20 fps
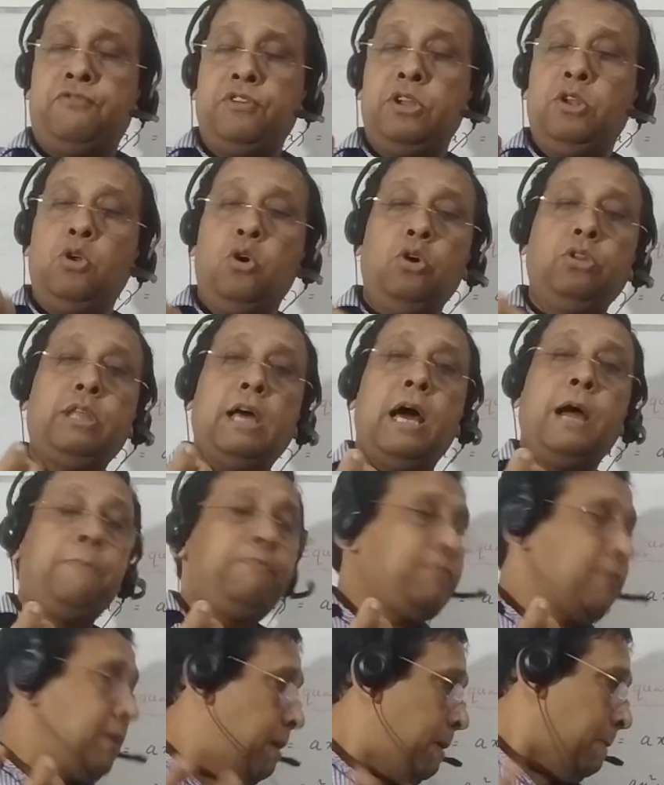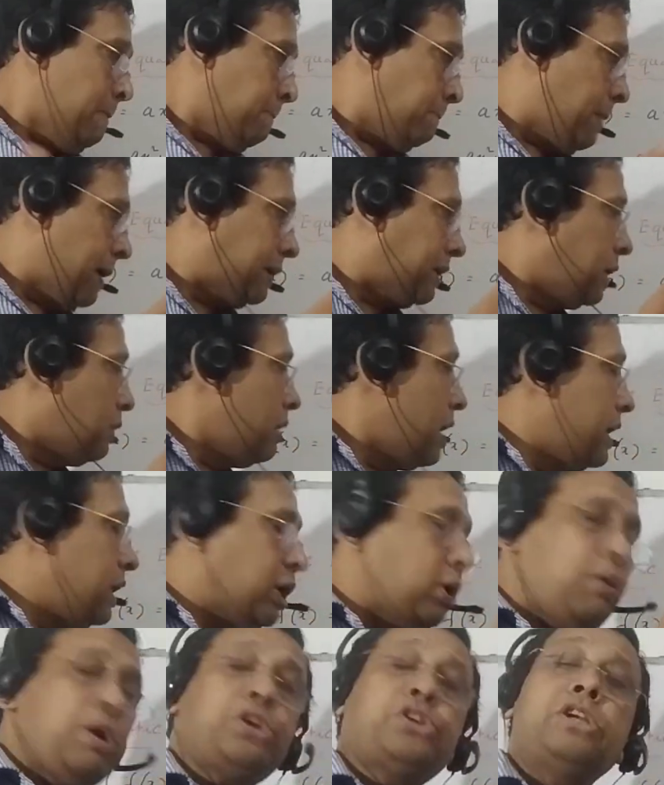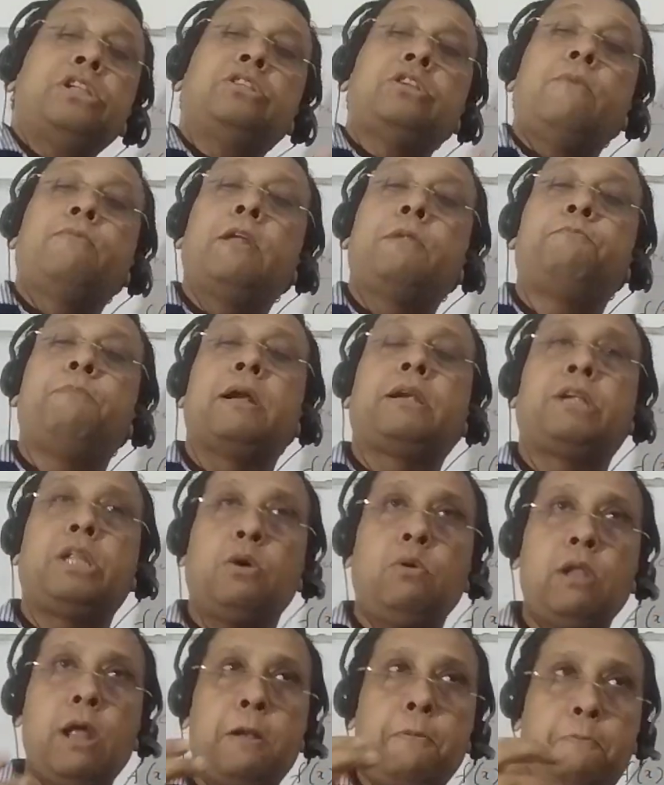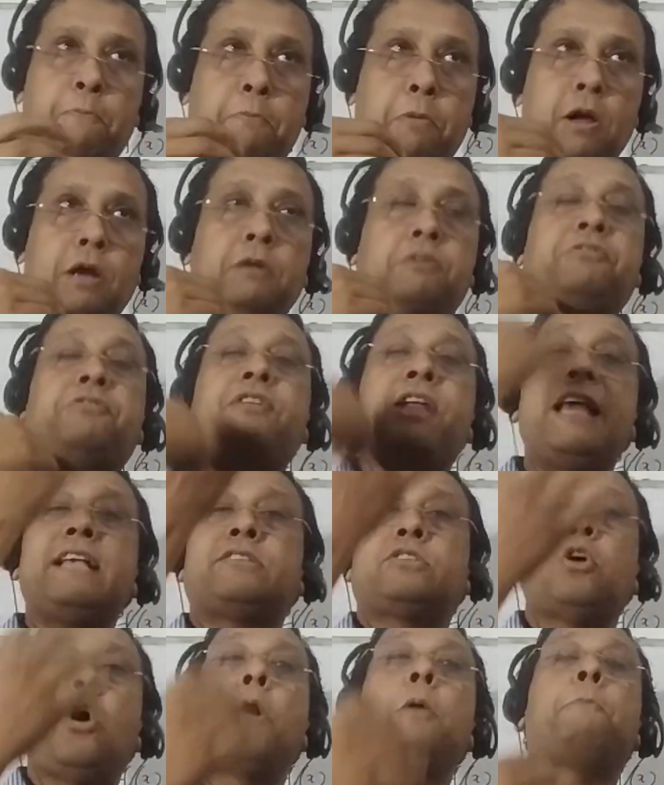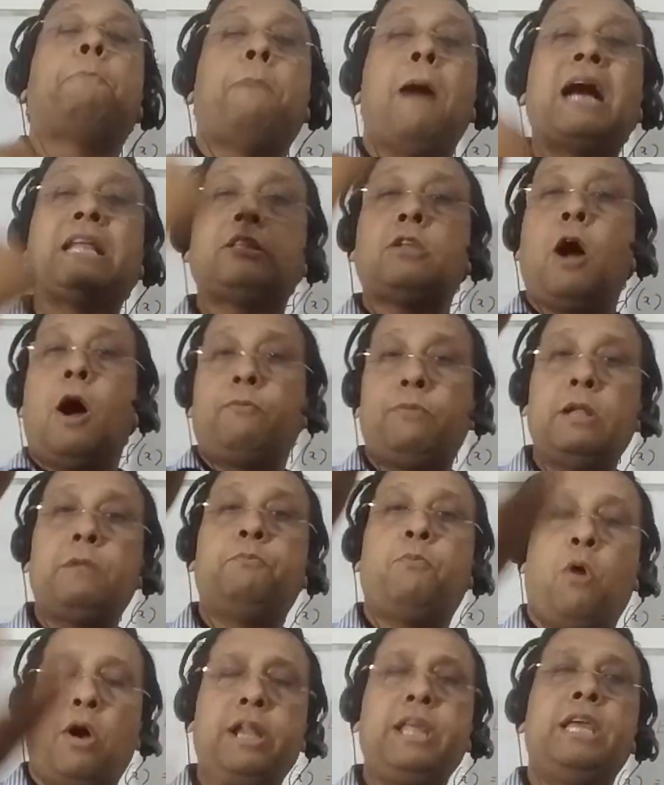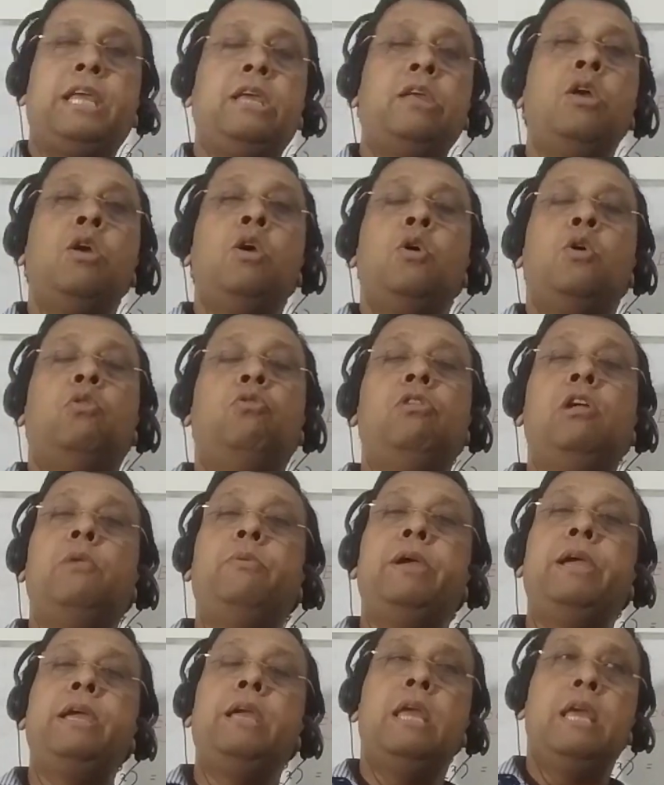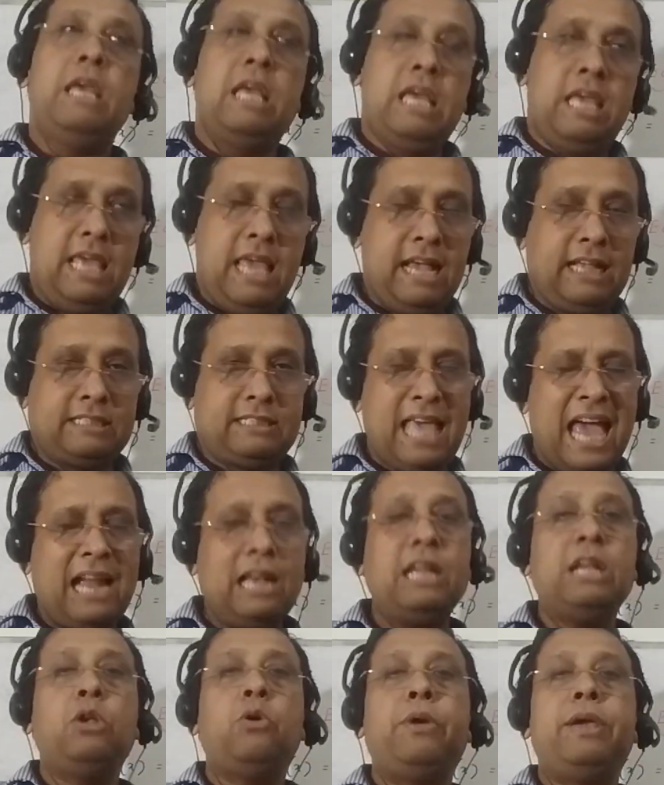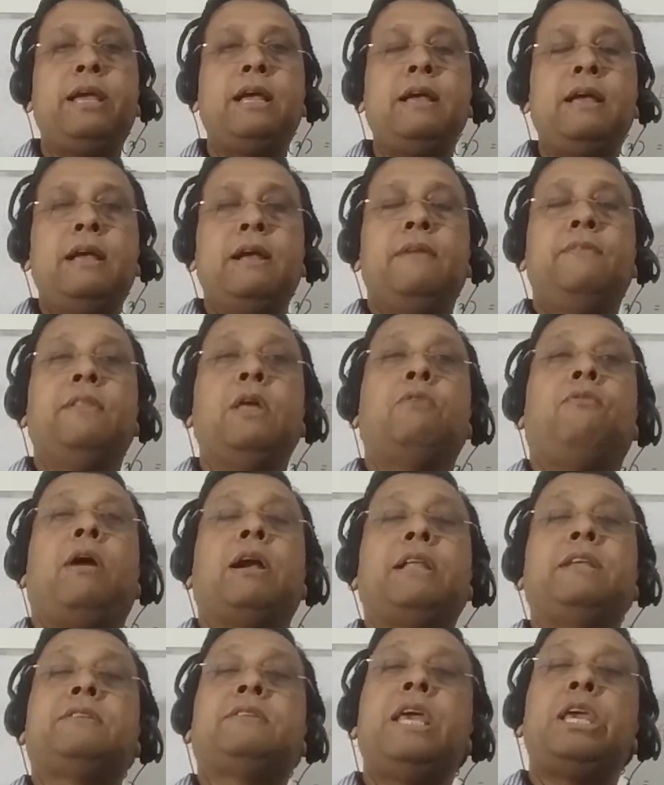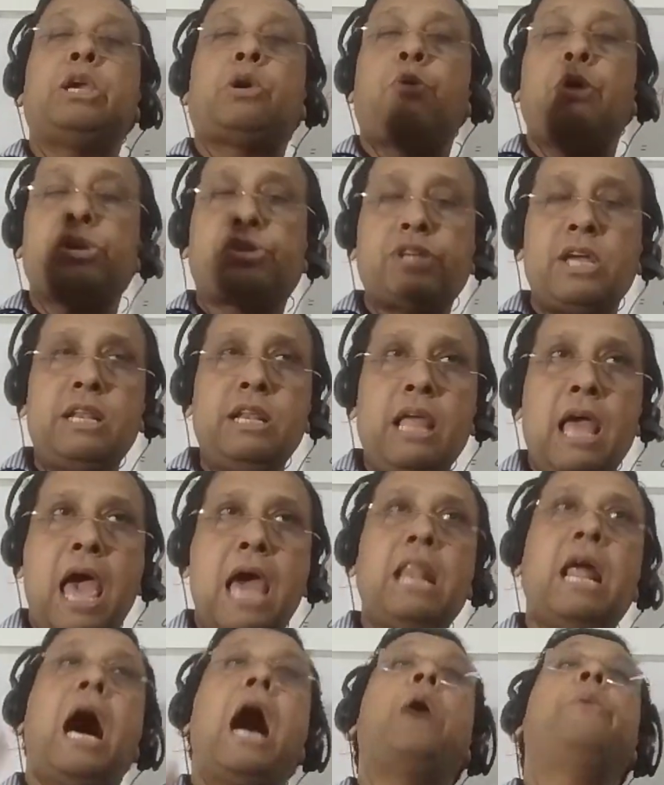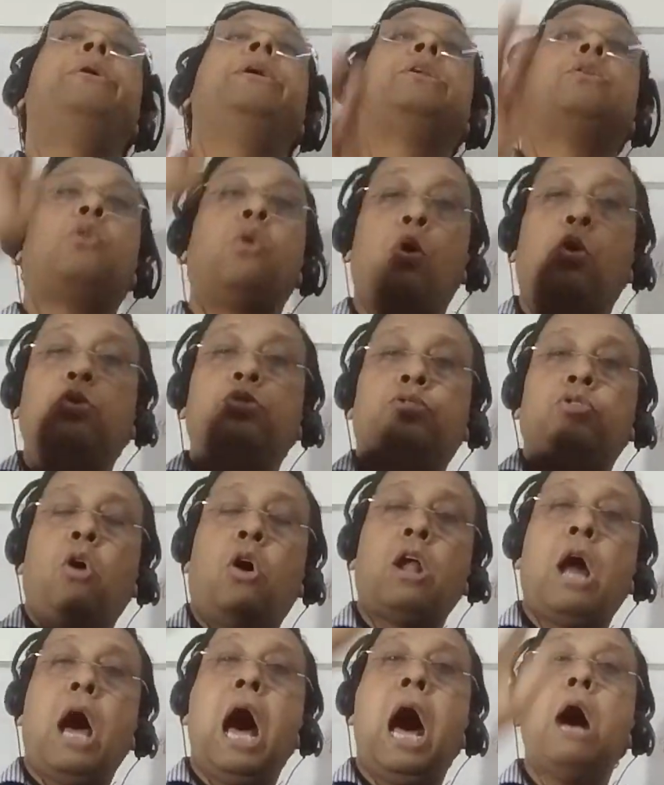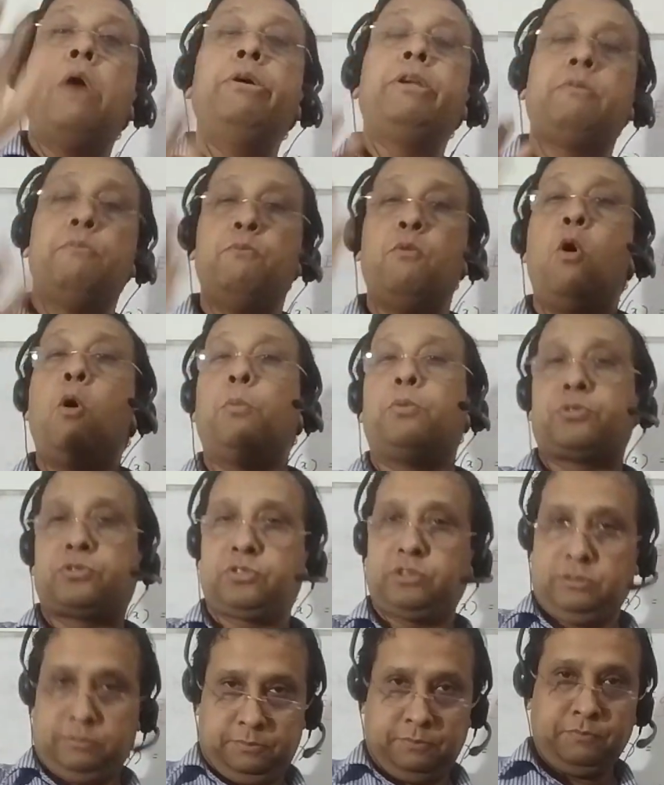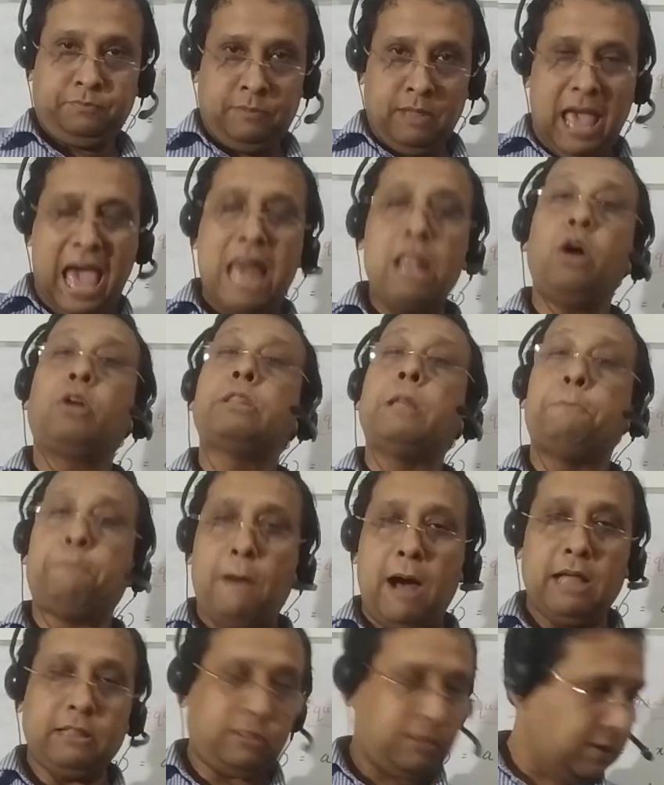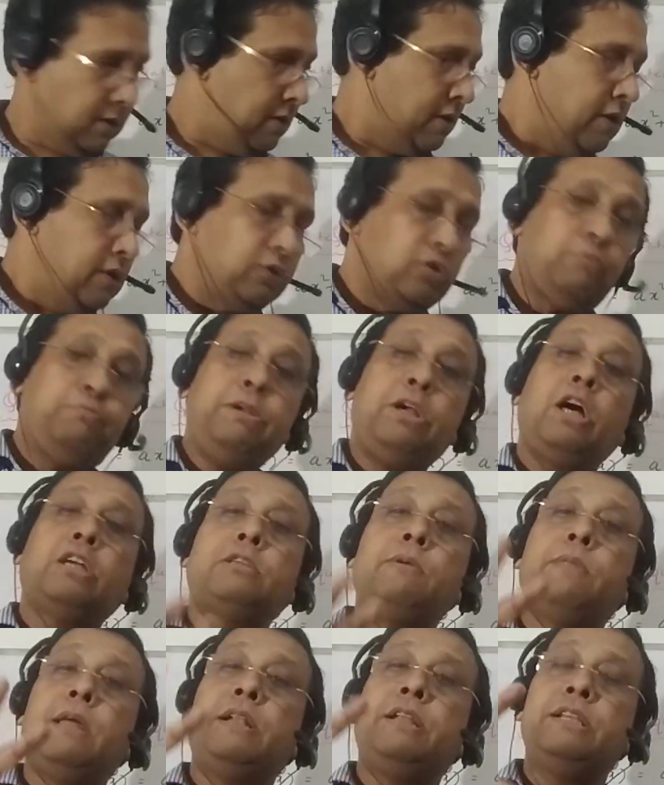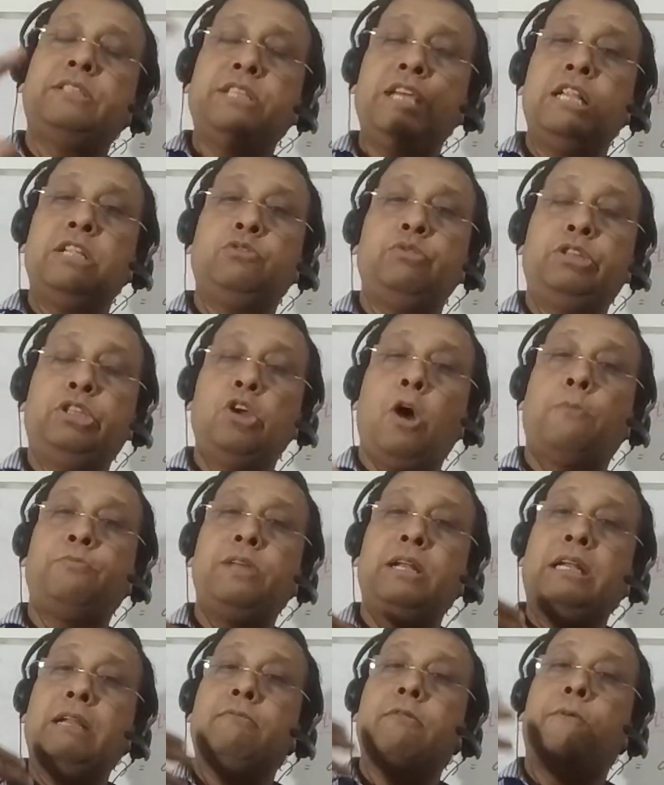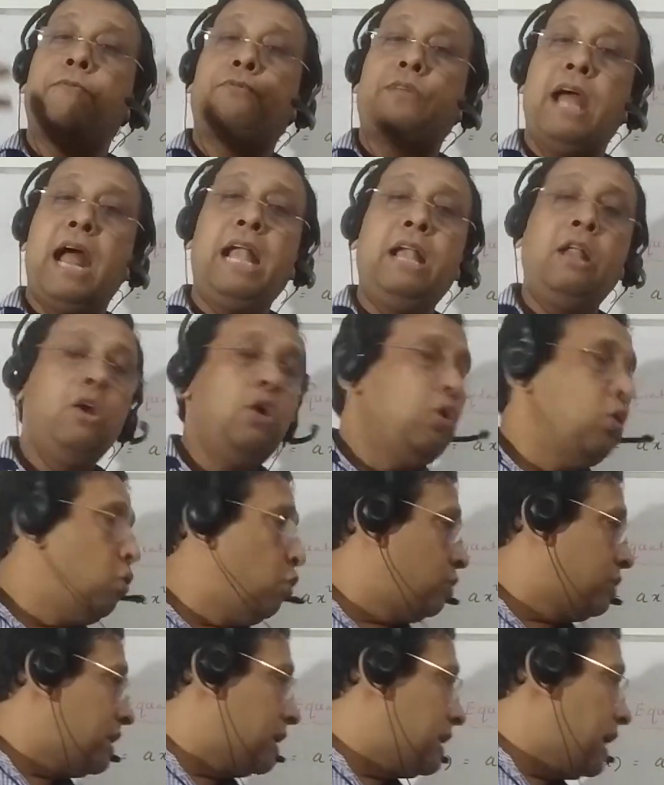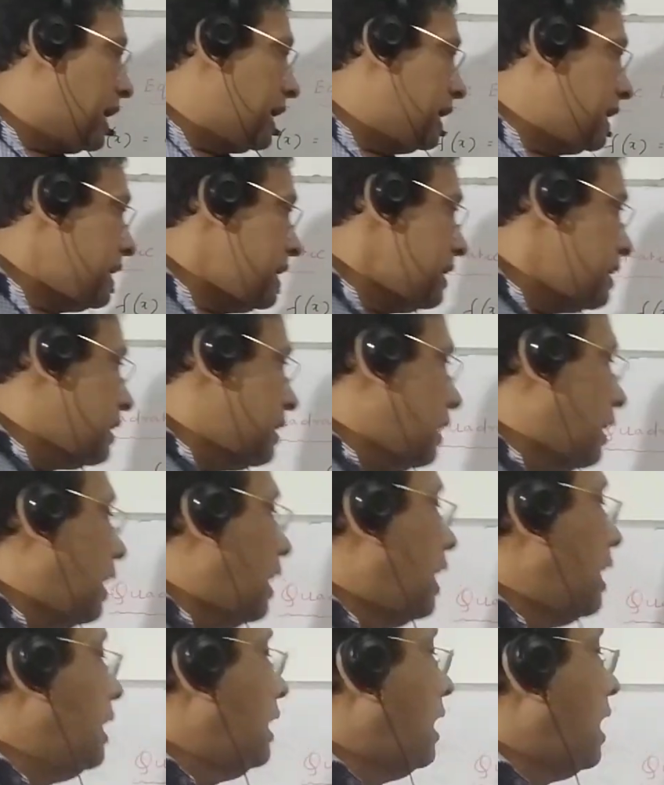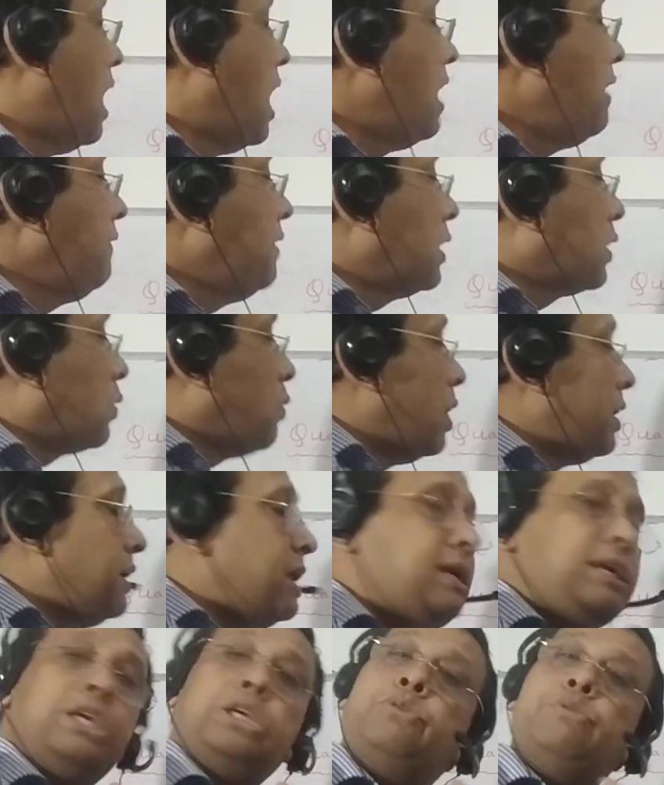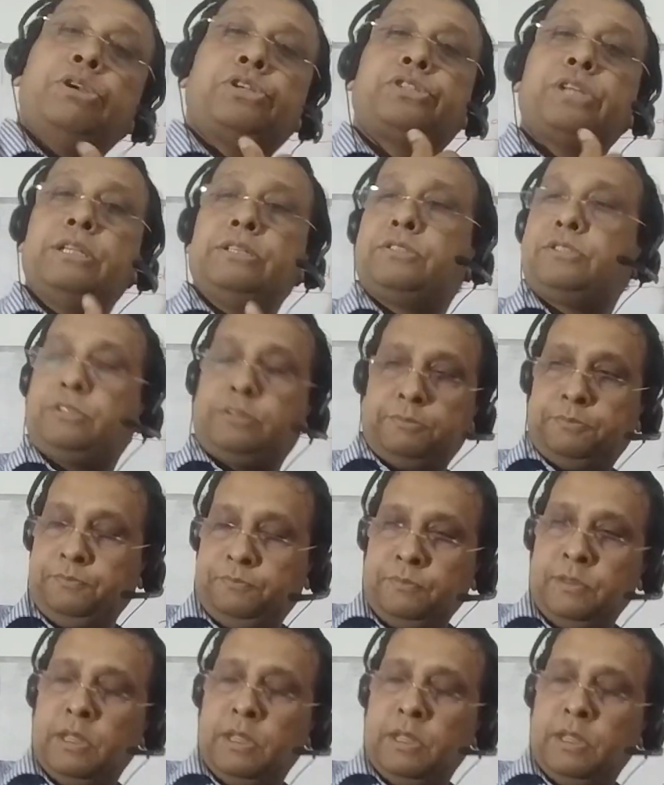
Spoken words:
know the particular equations of that particular trace or part of that body, we will be exactly knowing what is the equation and how it goes or how it moves along the path. So because of the reasons, with the objective of that, we generally learn the quadratic equations.